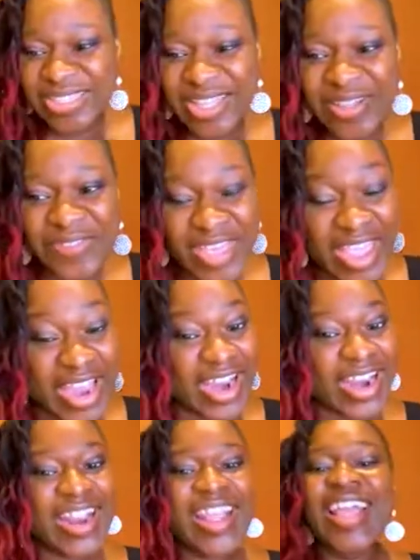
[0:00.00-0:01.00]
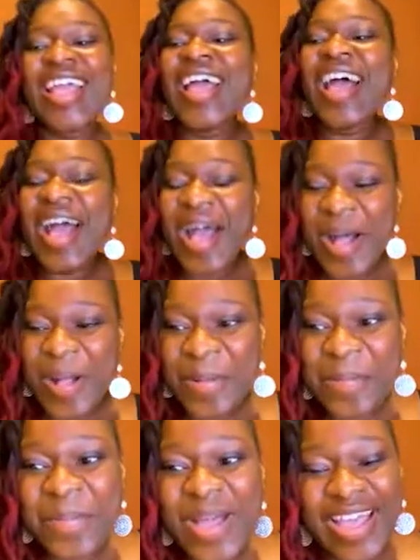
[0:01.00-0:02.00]
self care.
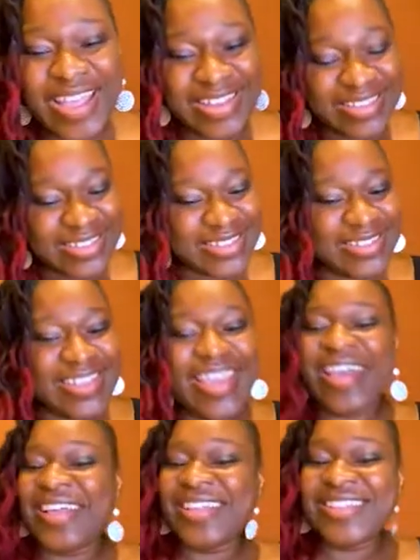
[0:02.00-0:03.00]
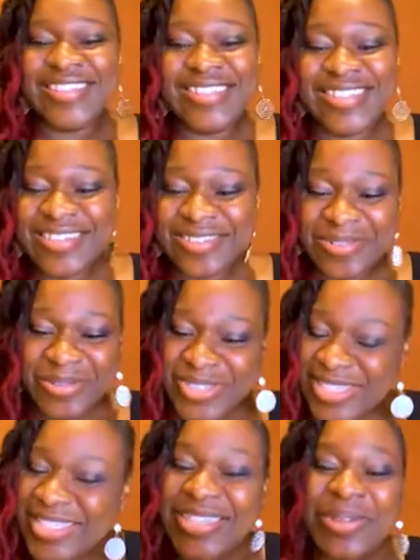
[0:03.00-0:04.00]
But yeah,
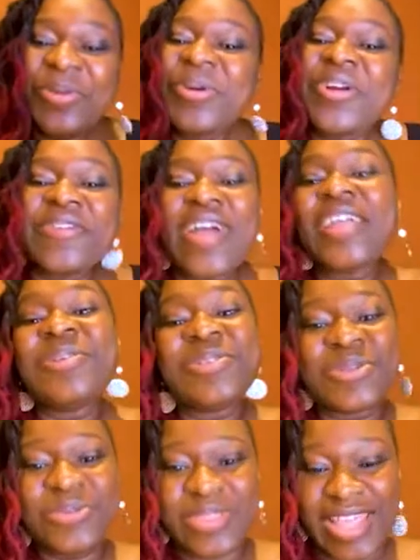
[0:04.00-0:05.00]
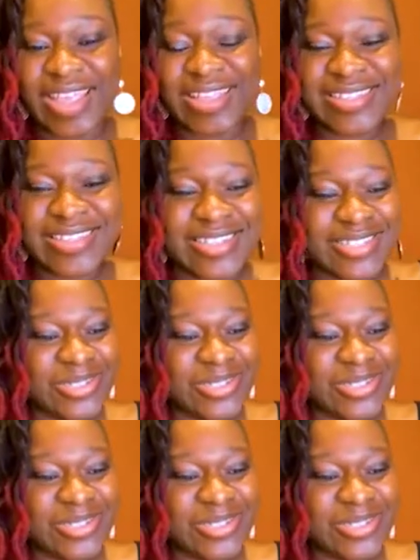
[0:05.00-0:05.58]
just in the order of how you do things, because